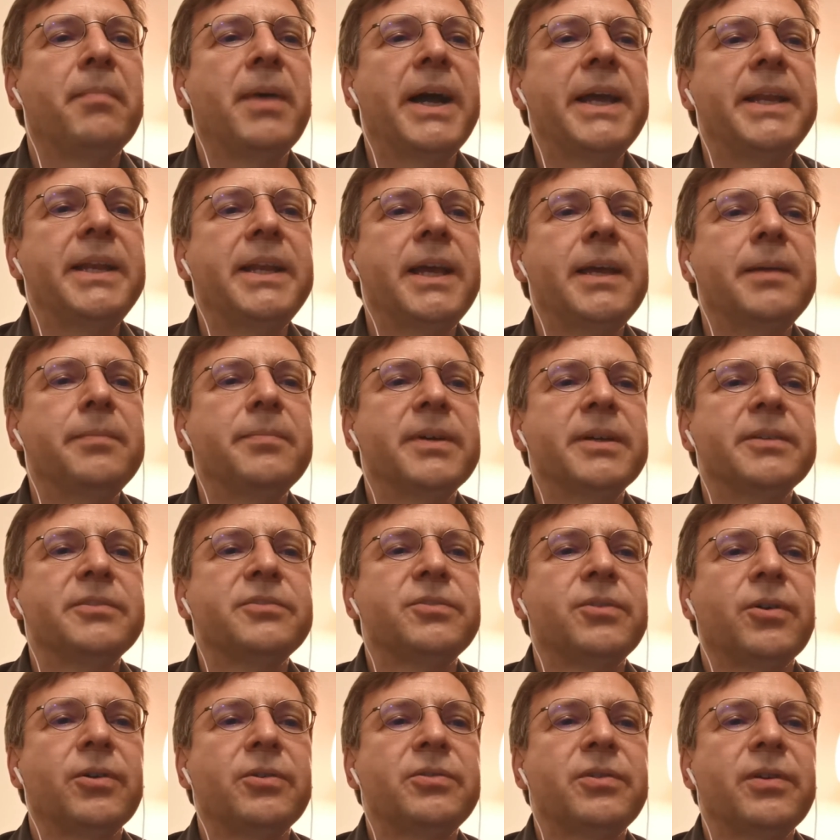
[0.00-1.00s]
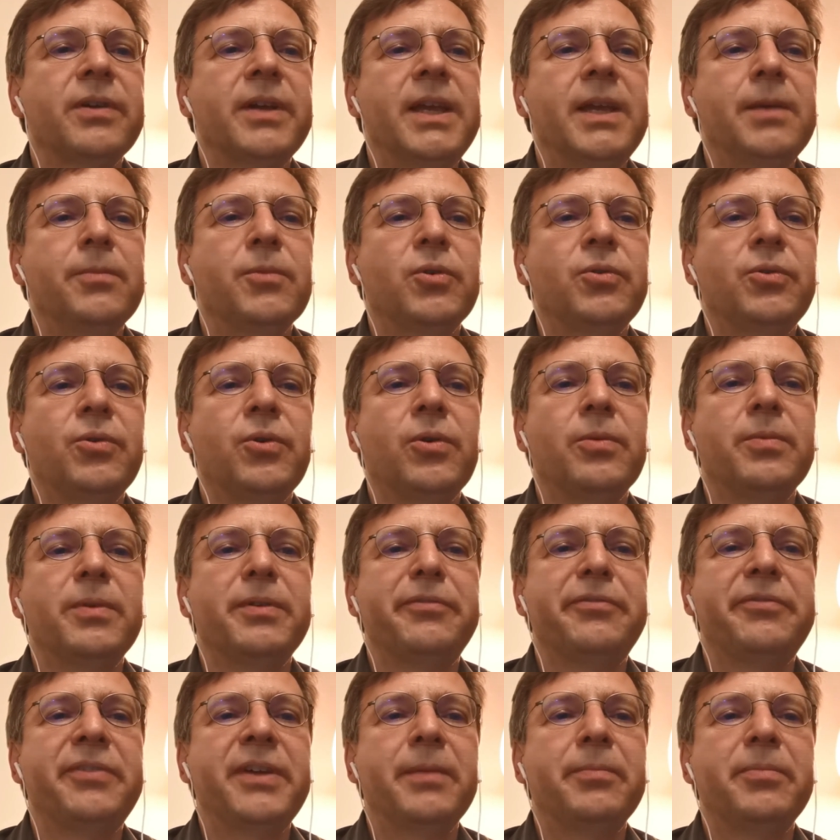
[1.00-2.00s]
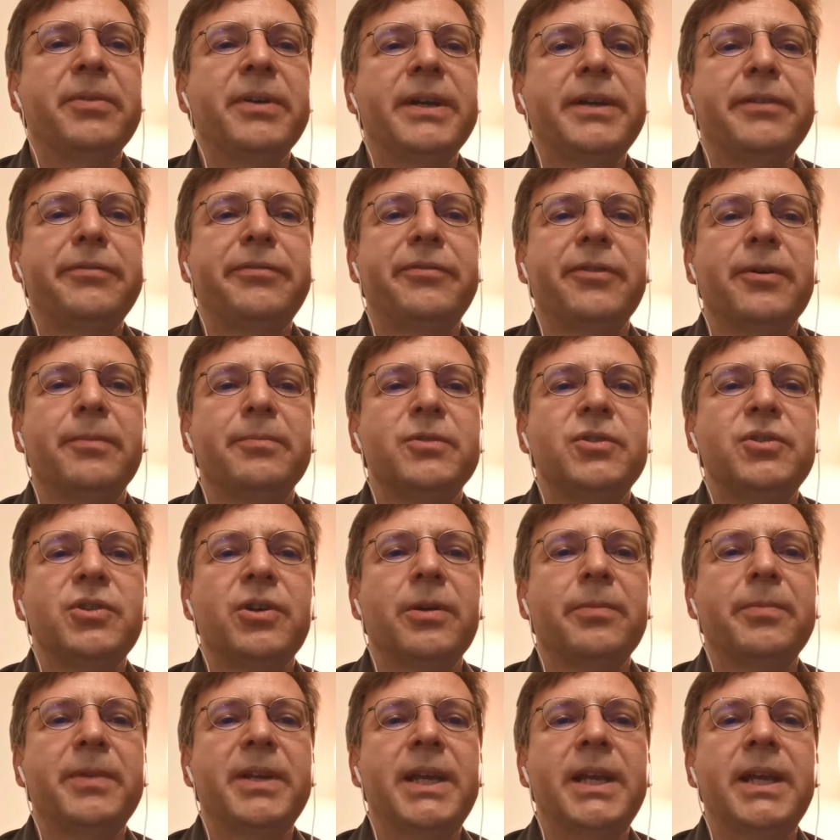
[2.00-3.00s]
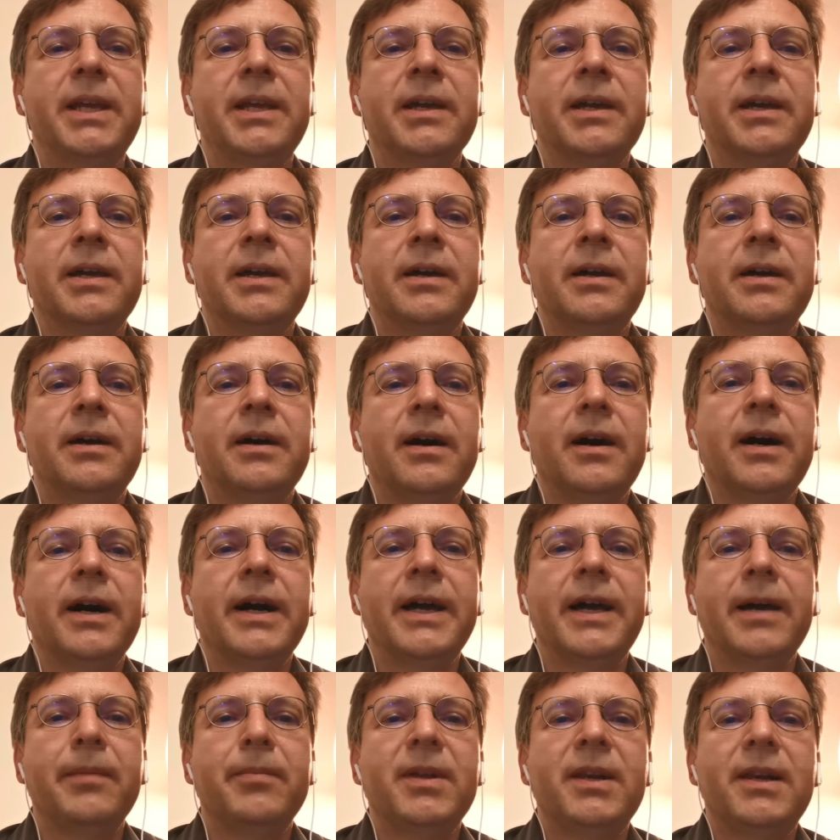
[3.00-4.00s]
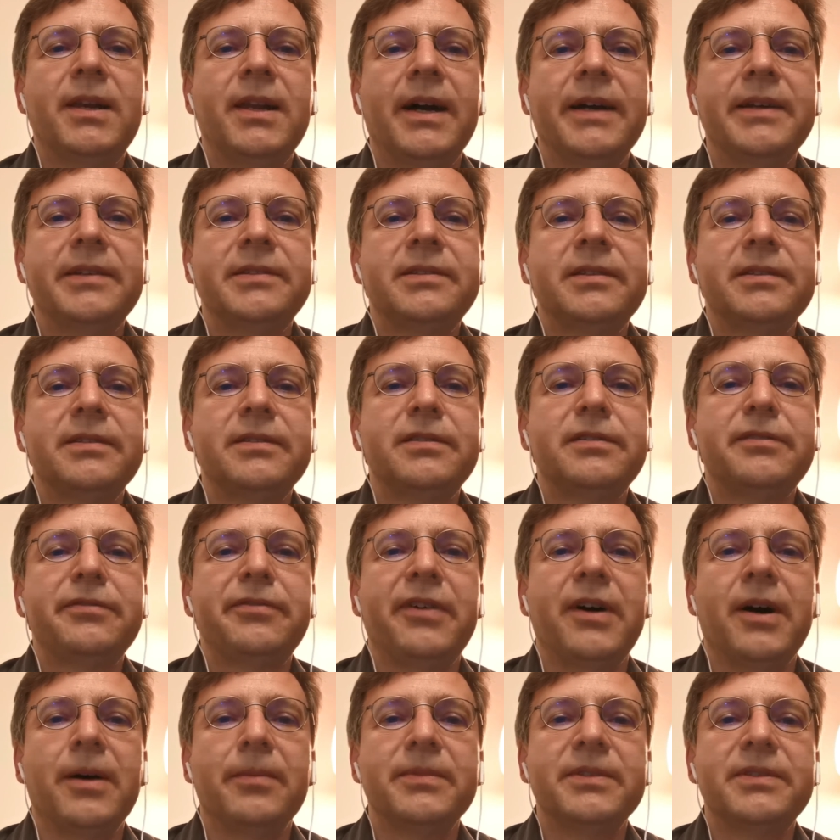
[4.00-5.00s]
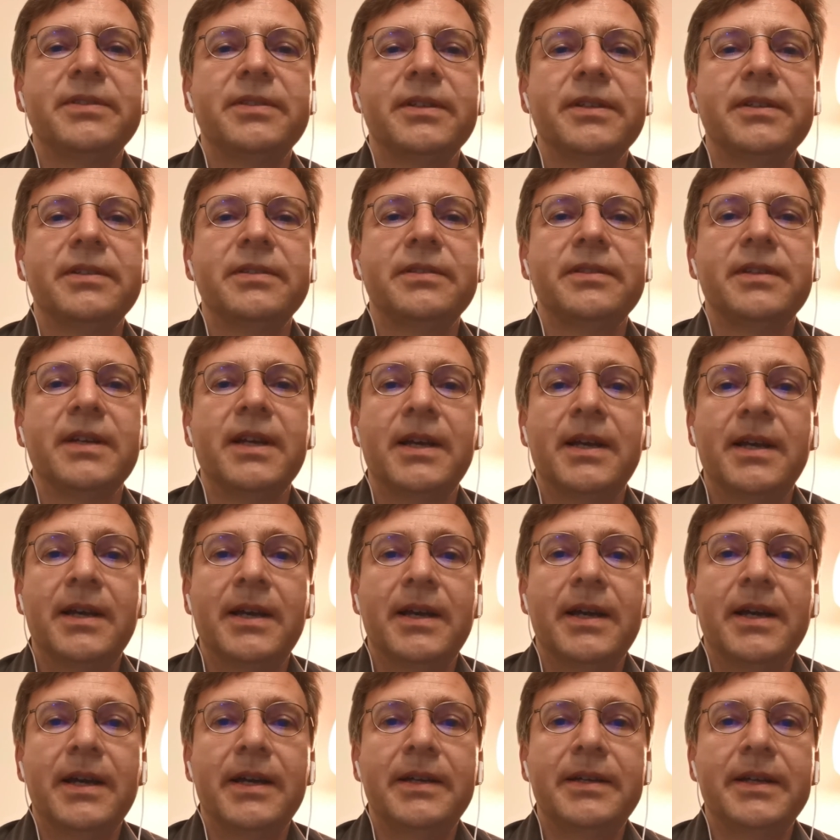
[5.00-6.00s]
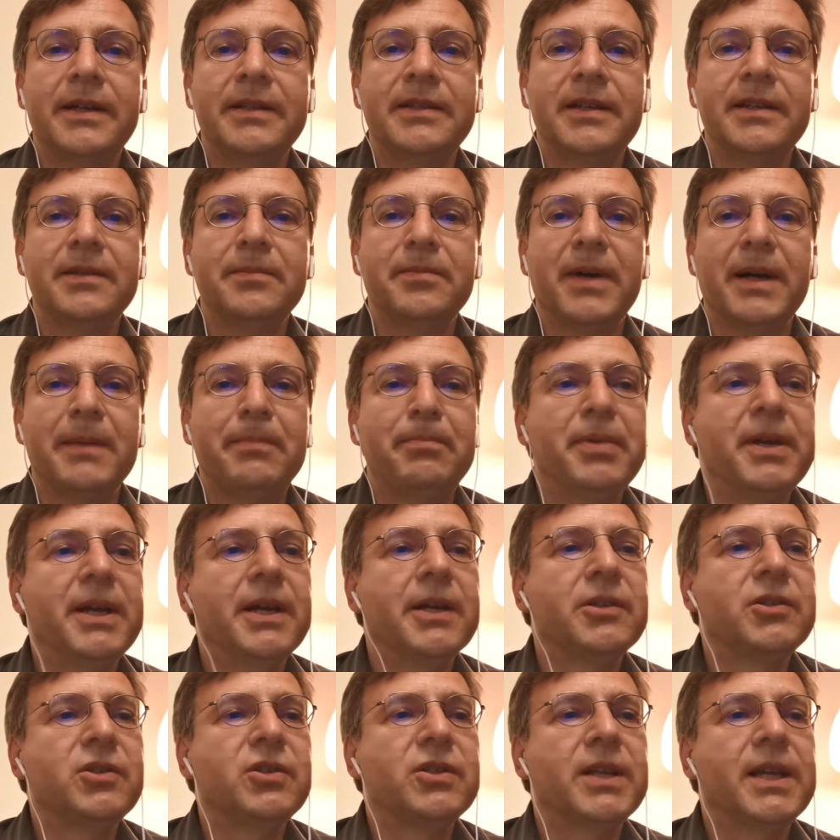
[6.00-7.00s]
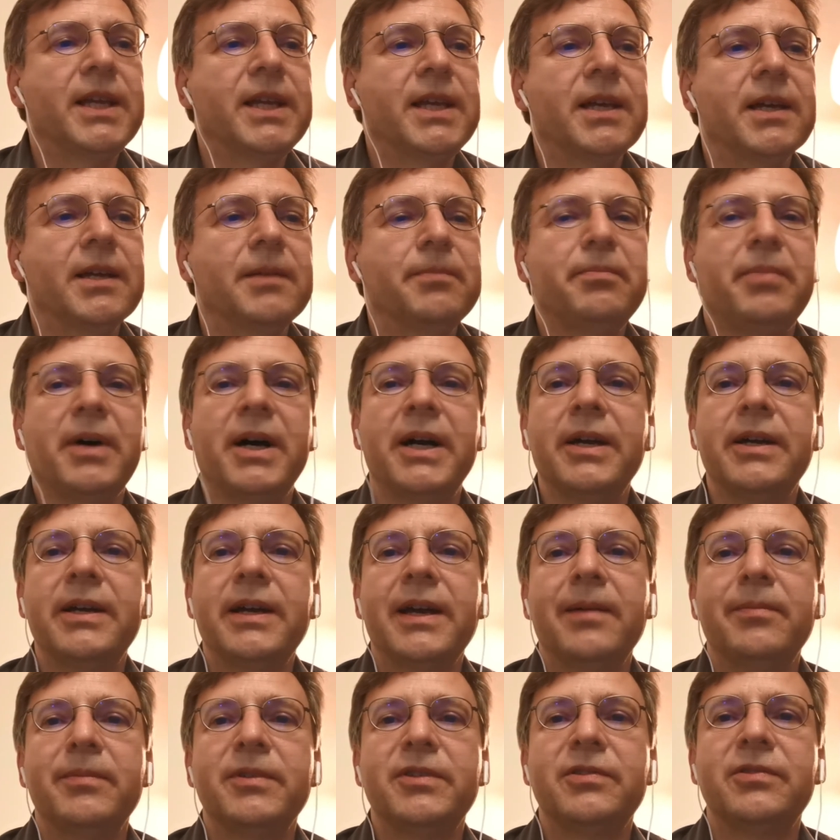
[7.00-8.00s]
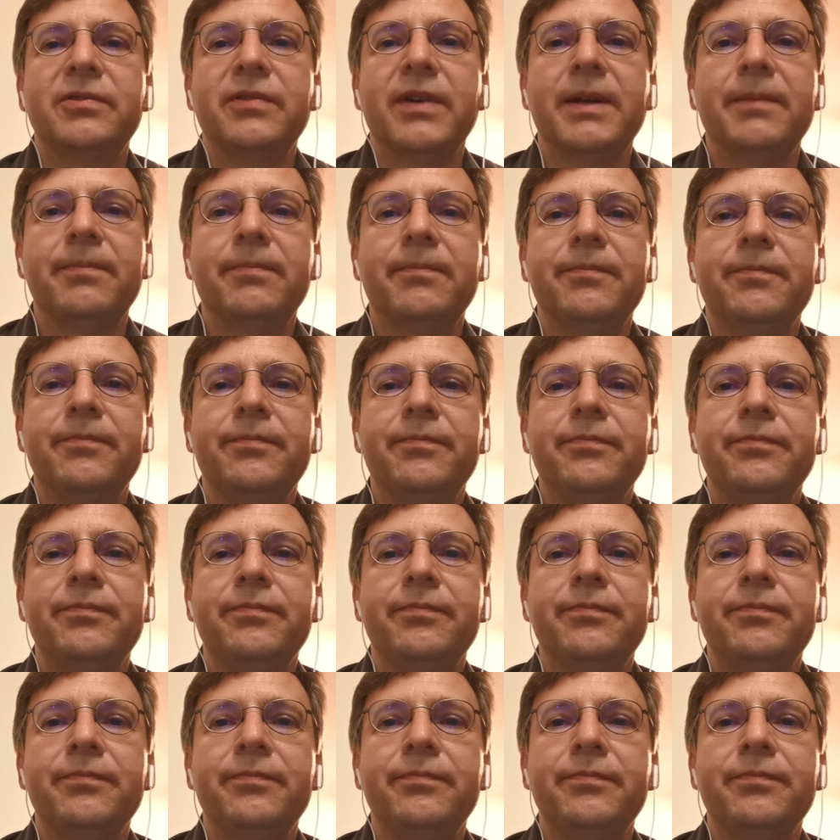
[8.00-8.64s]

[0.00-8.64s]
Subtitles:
My name is Dr. Imo Norman Fiebrich from Germany. I am a licensed pharmacist and I did my PhD in biochemistry.